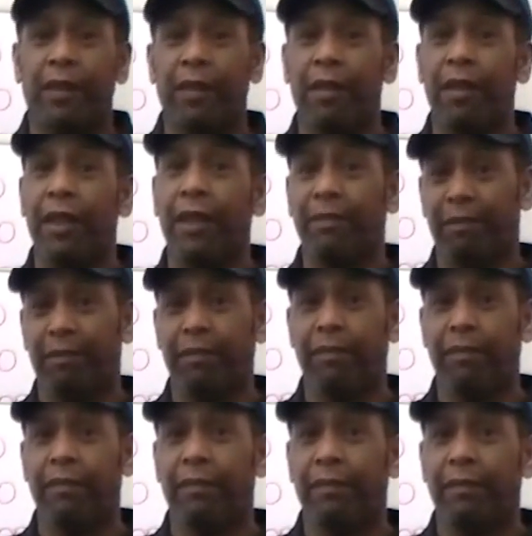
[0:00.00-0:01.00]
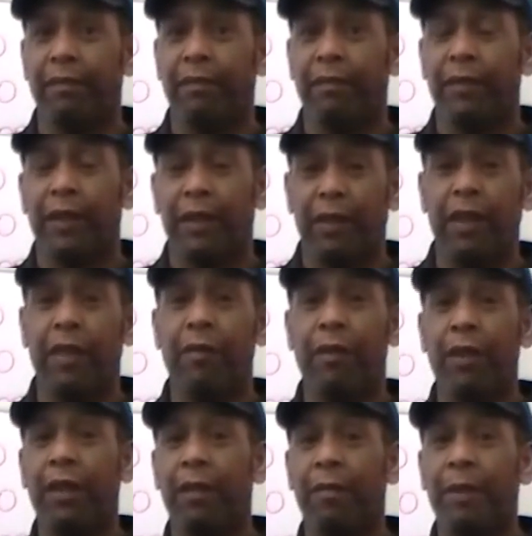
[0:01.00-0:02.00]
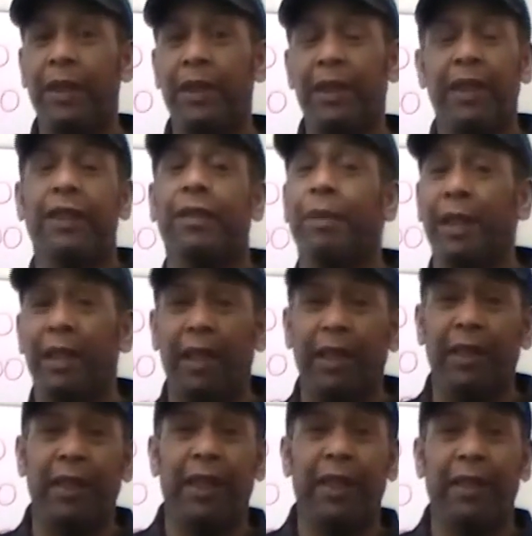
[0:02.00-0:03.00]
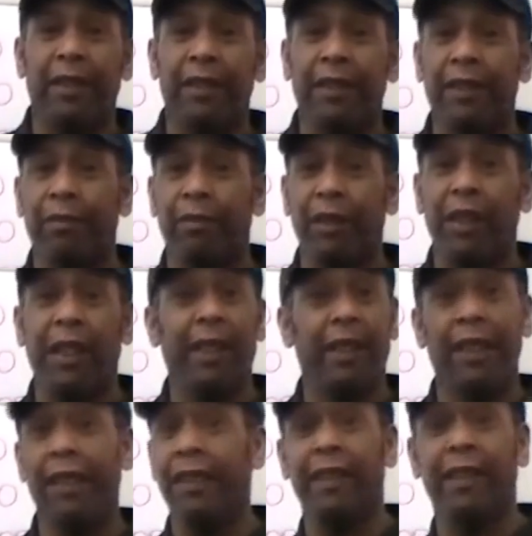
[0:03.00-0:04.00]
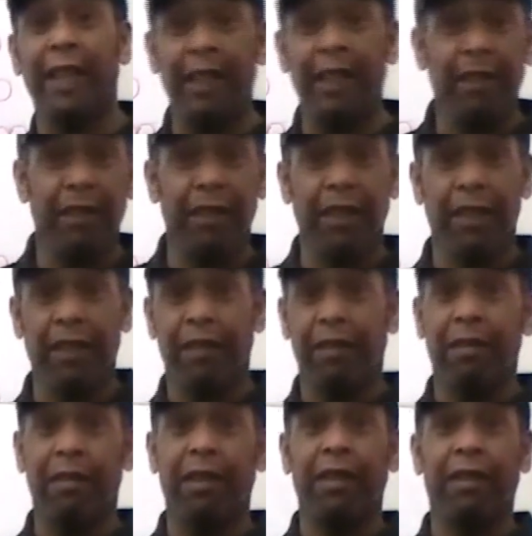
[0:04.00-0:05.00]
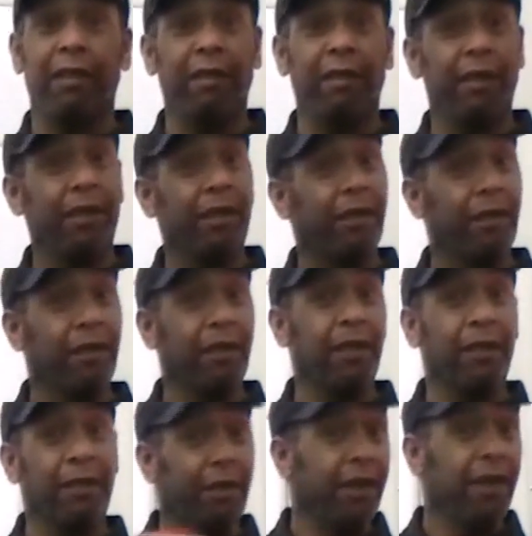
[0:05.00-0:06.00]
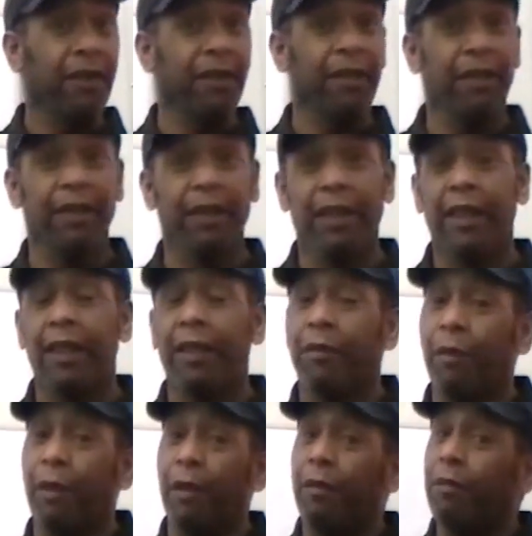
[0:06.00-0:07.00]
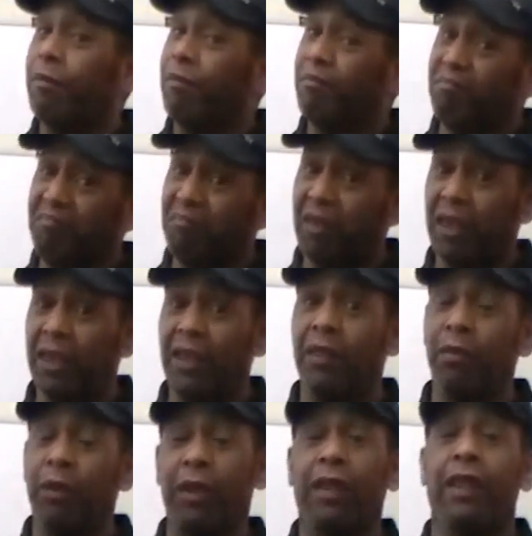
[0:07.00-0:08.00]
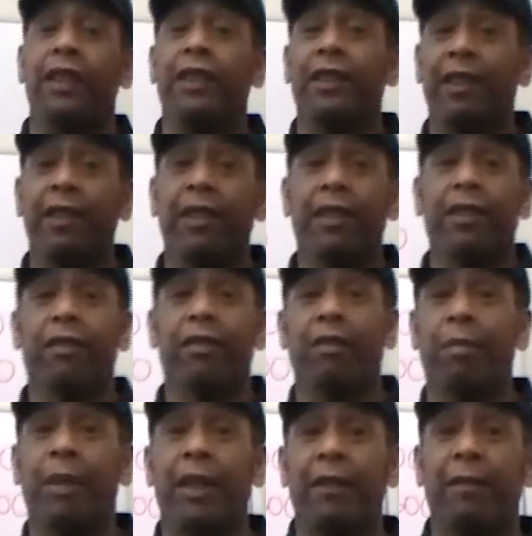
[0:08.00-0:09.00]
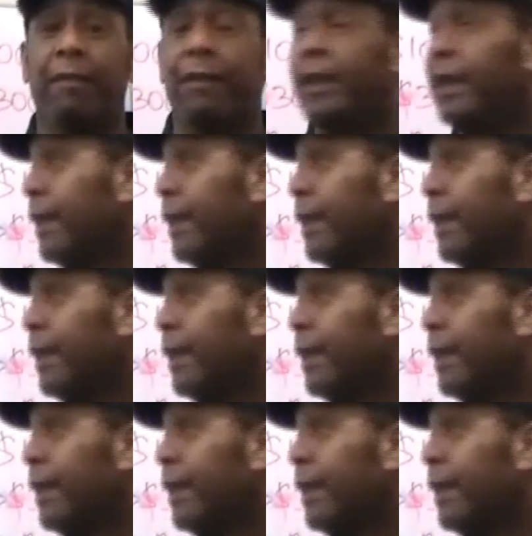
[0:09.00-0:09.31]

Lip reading: Got it. You know, one of the best things about a checklist is when you, at the end of the day, you can go, got it, got it, got it, got it. Well, this is what these digits are about.